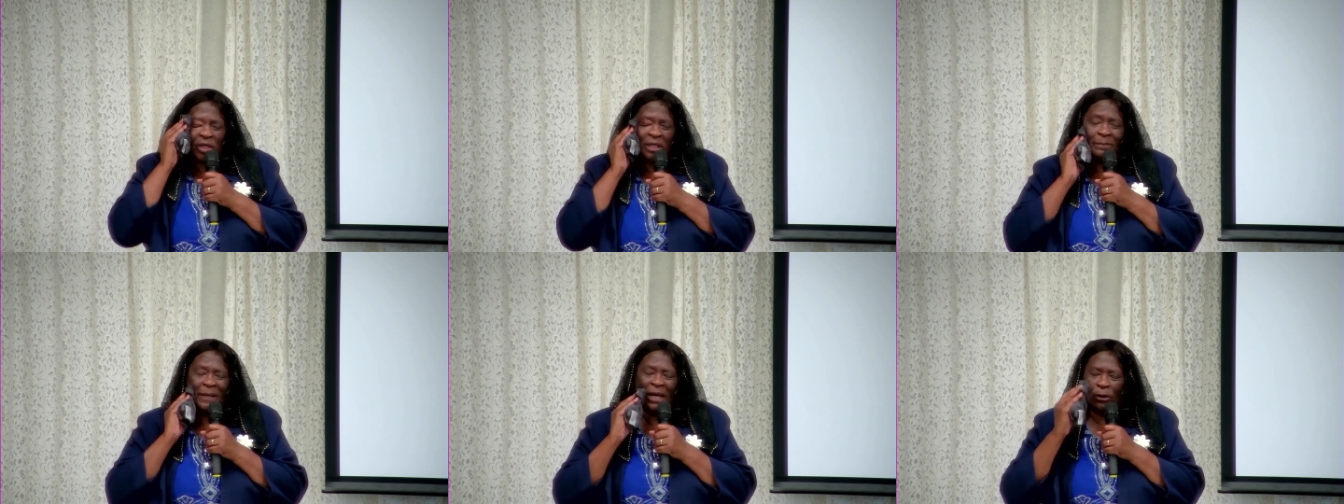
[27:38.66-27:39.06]

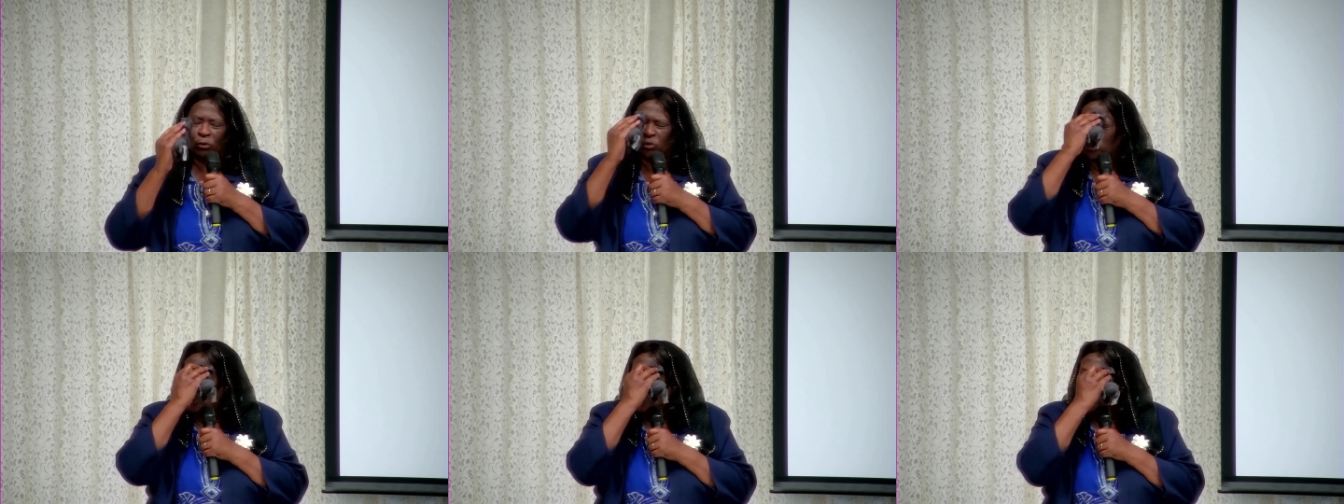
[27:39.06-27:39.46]
about
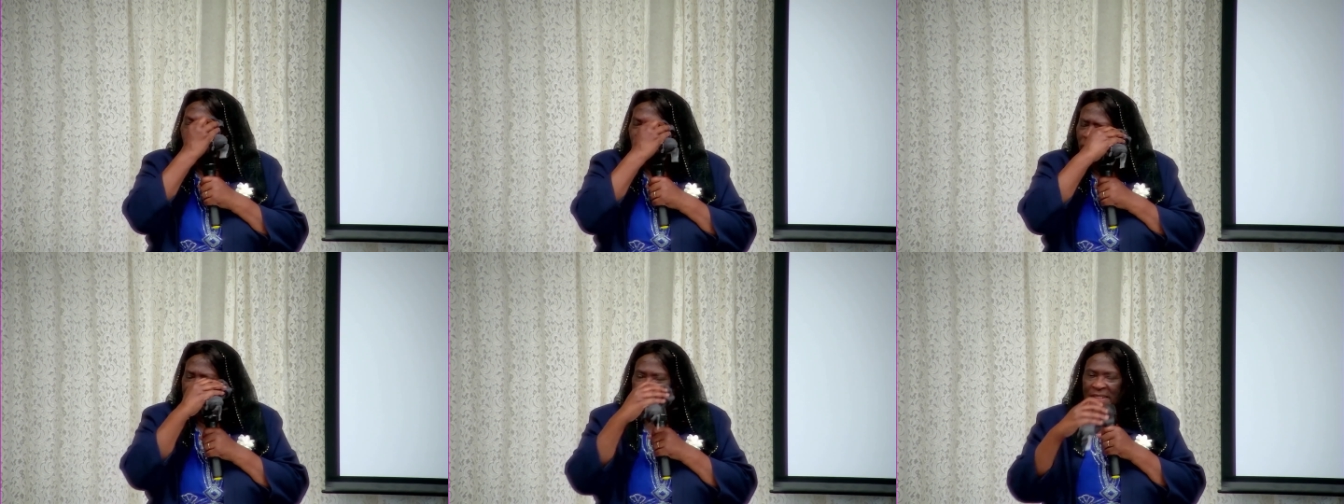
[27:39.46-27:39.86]

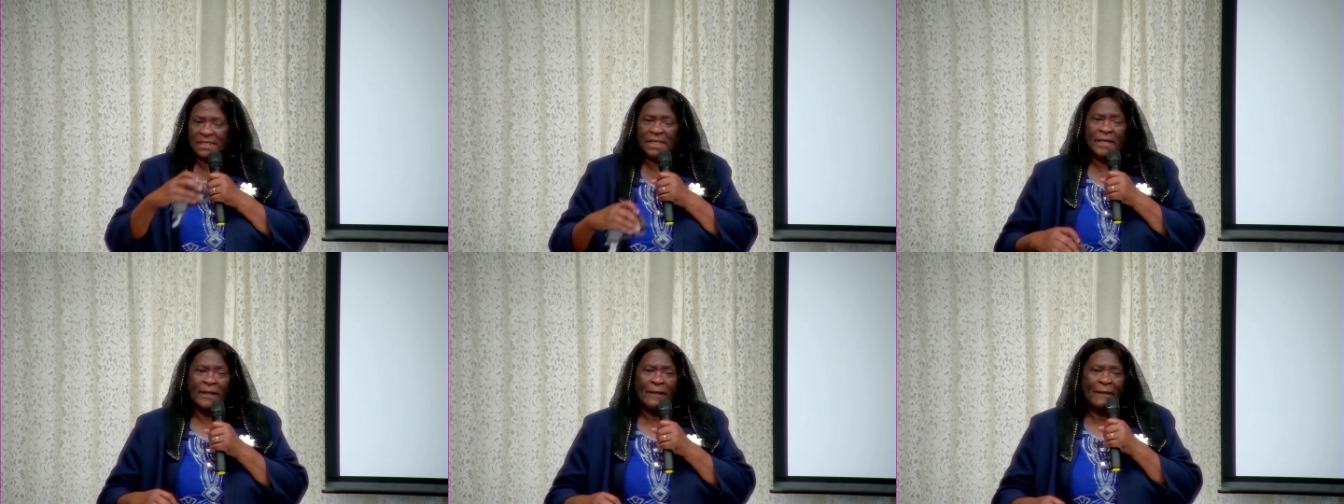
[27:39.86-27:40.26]
roles
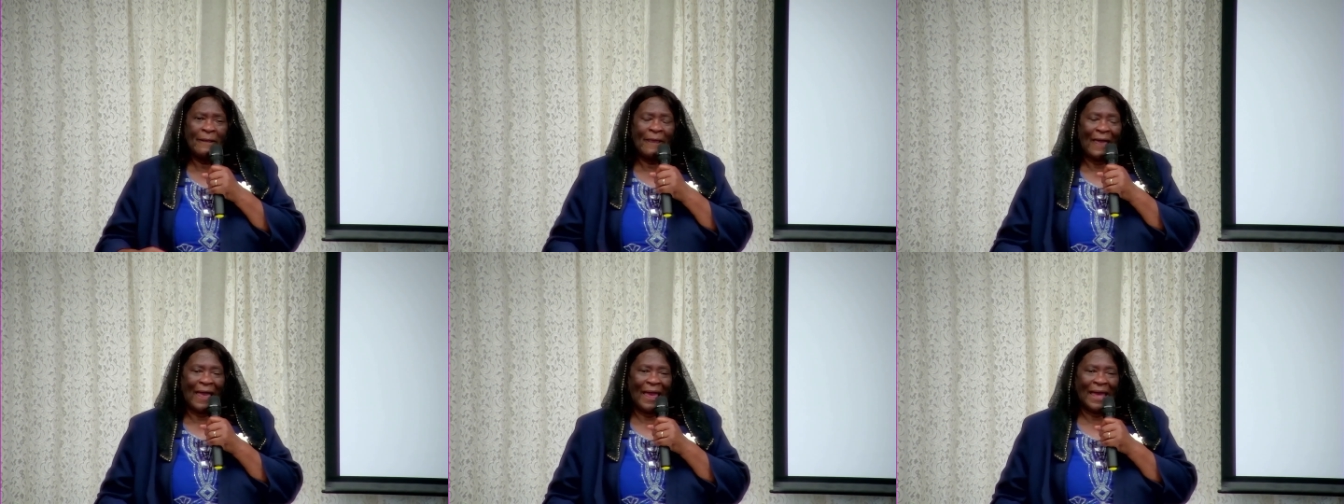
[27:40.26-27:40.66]

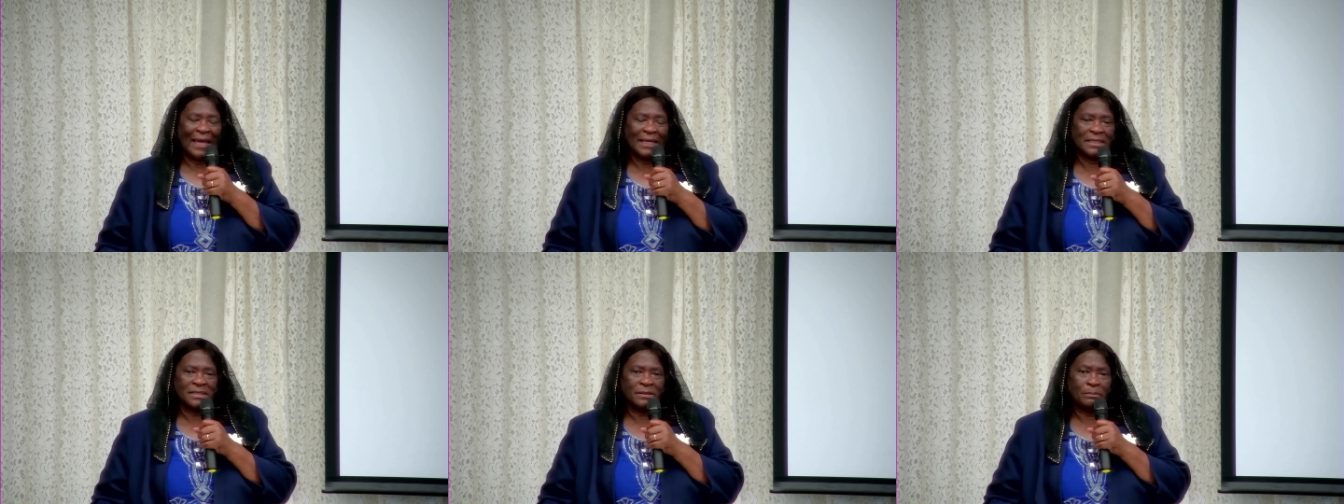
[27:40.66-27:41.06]

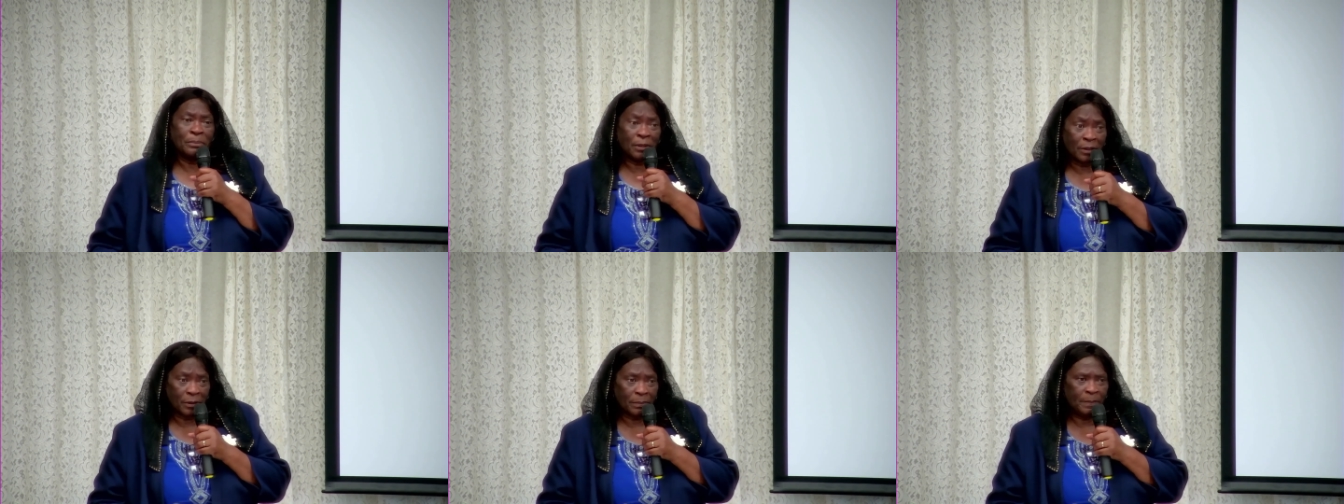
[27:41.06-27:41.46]
and
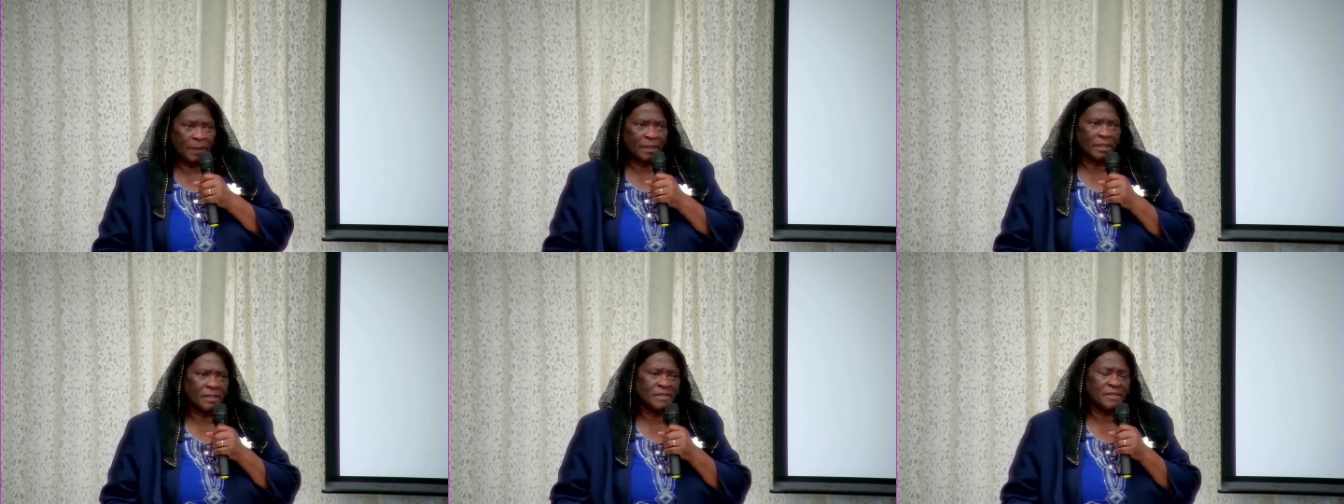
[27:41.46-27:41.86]

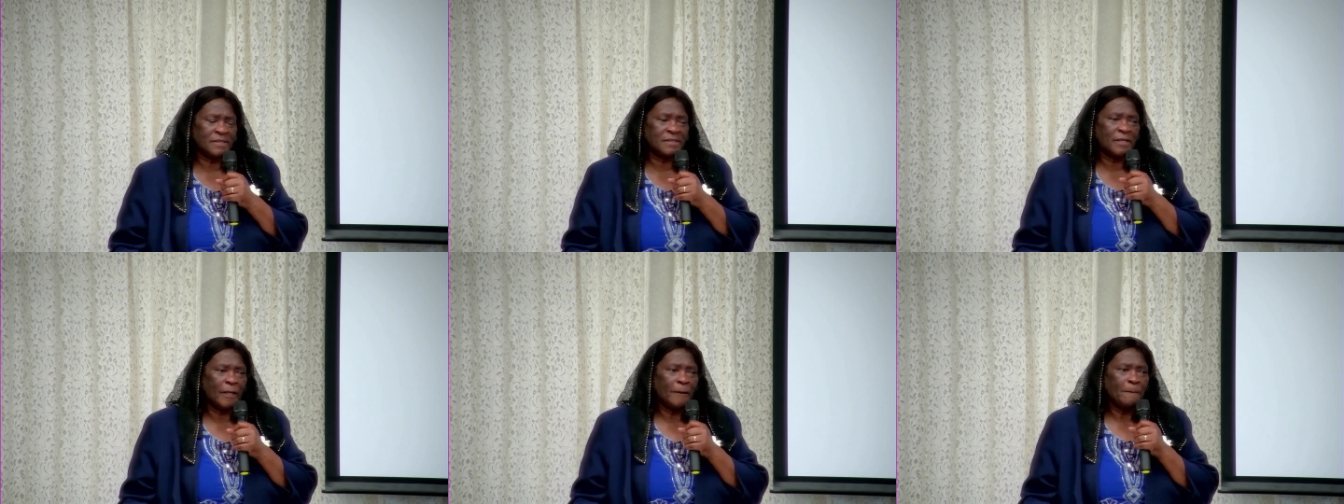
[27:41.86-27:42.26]
purpose.